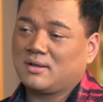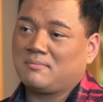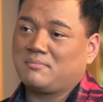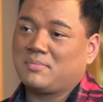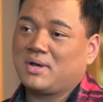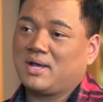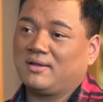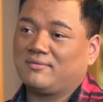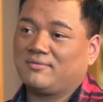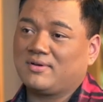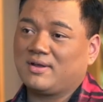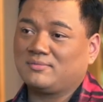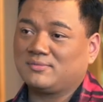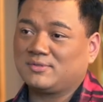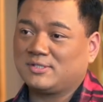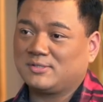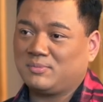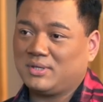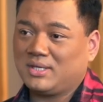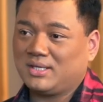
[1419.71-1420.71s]
But if I'm
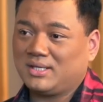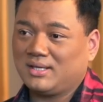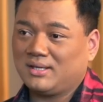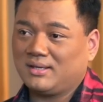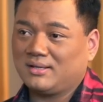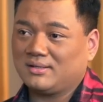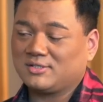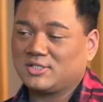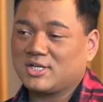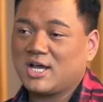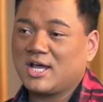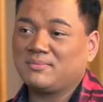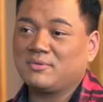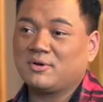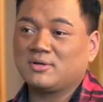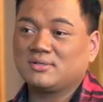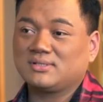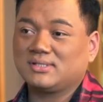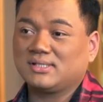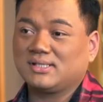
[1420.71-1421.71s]
speaking
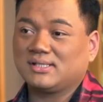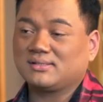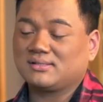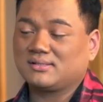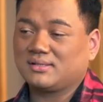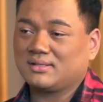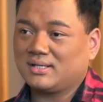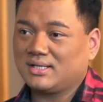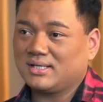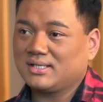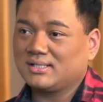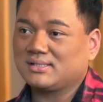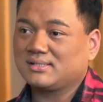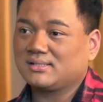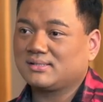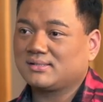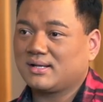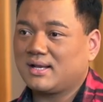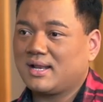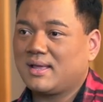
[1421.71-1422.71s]
diamantes,
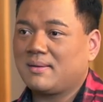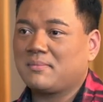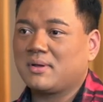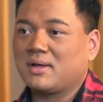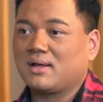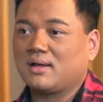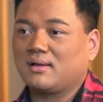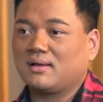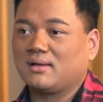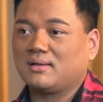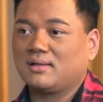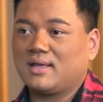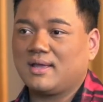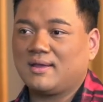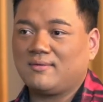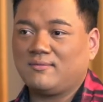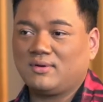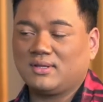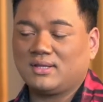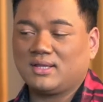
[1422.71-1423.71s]
glitz, glamour,
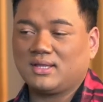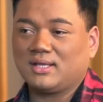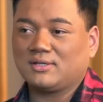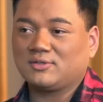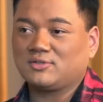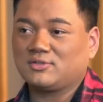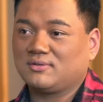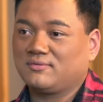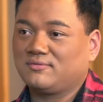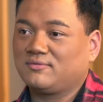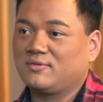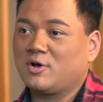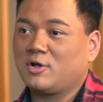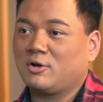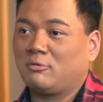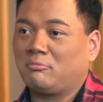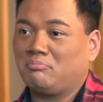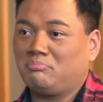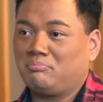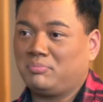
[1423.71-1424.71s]
everything,
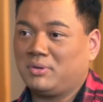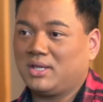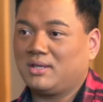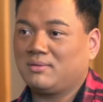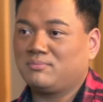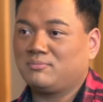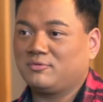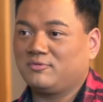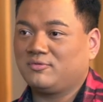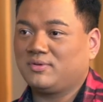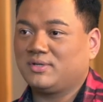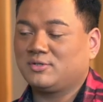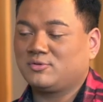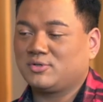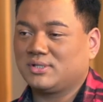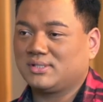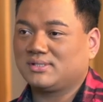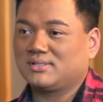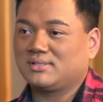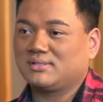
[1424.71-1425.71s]
chiffon, big buffy
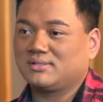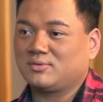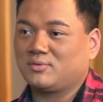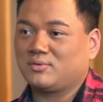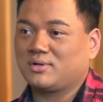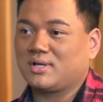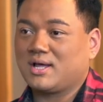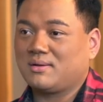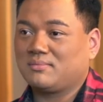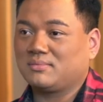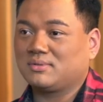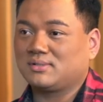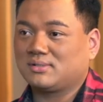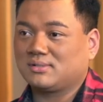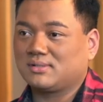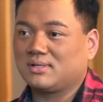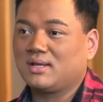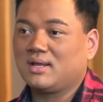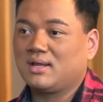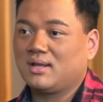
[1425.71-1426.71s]
dresses or
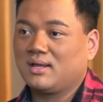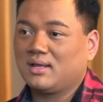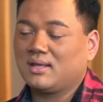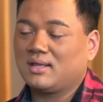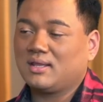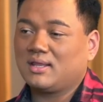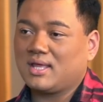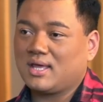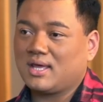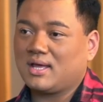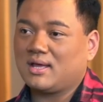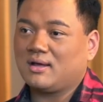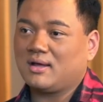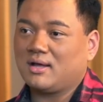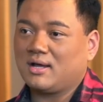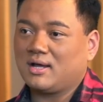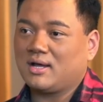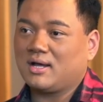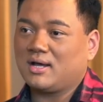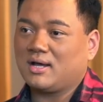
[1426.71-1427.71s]
garments that
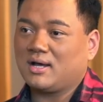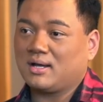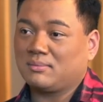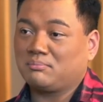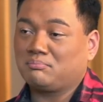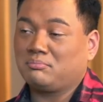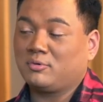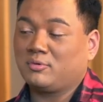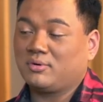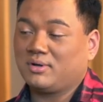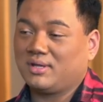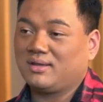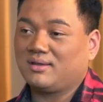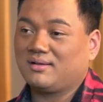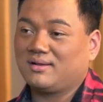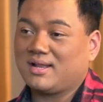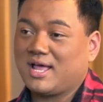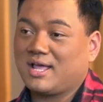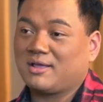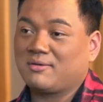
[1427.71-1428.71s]
a boy
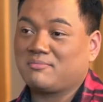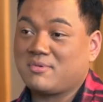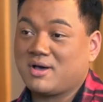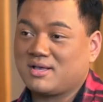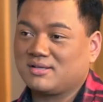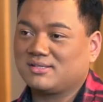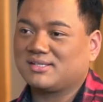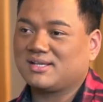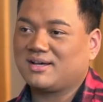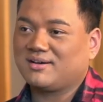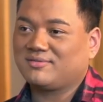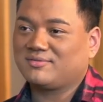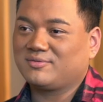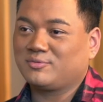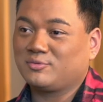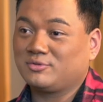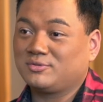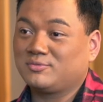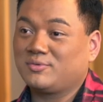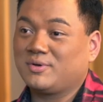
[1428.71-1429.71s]
like myself
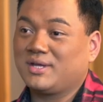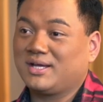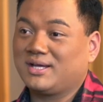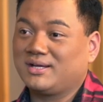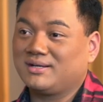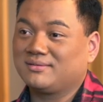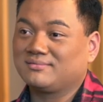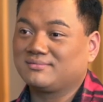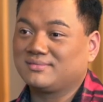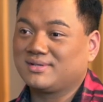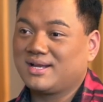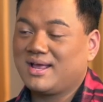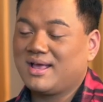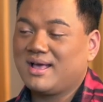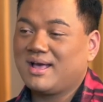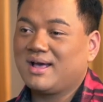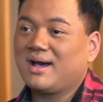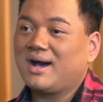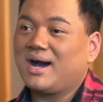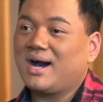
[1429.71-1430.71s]
would wear,
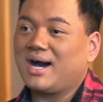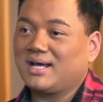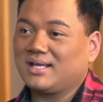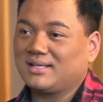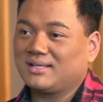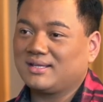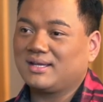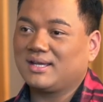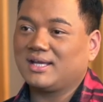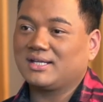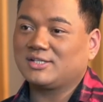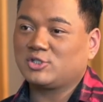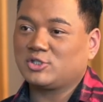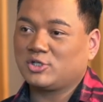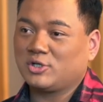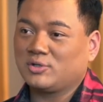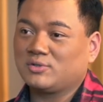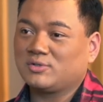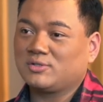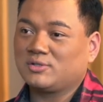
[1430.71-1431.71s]
I think it
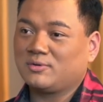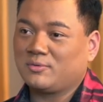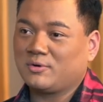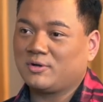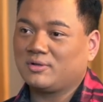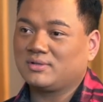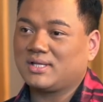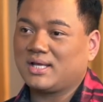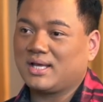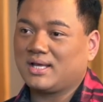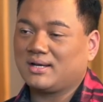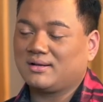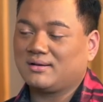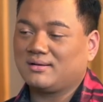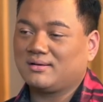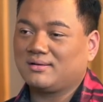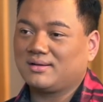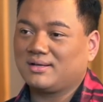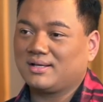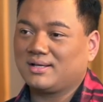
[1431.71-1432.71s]
shows the world that
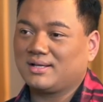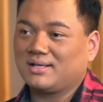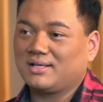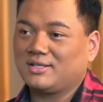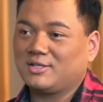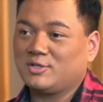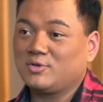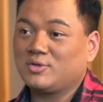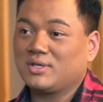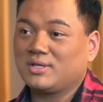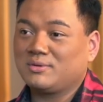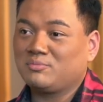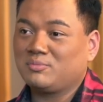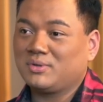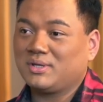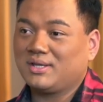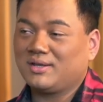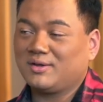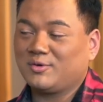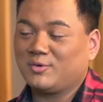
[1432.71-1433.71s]
you can
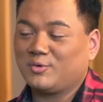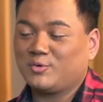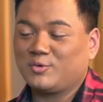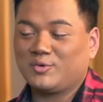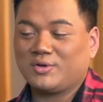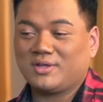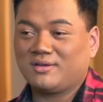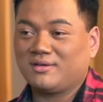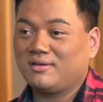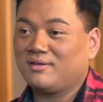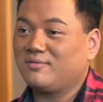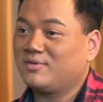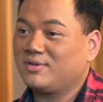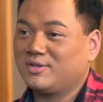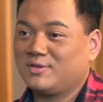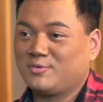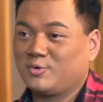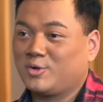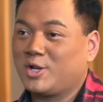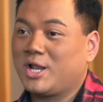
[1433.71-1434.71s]
be whoever
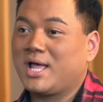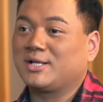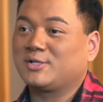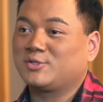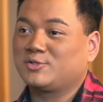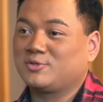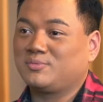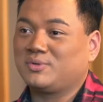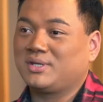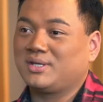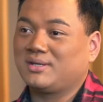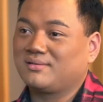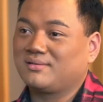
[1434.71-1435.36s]
you would like to be.